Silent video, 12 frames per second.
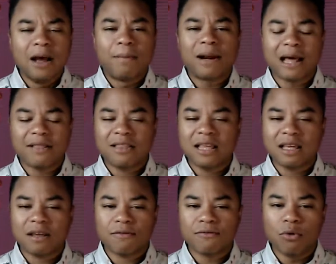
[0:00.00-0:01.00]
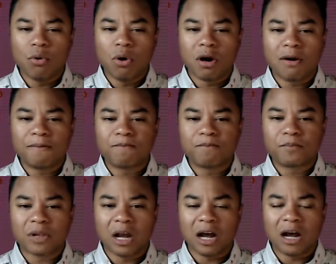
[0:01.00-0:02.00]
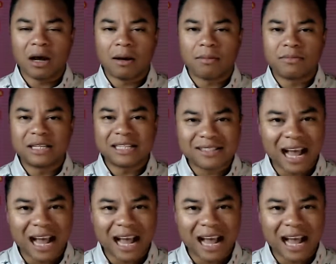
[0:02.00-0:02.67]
But I think for this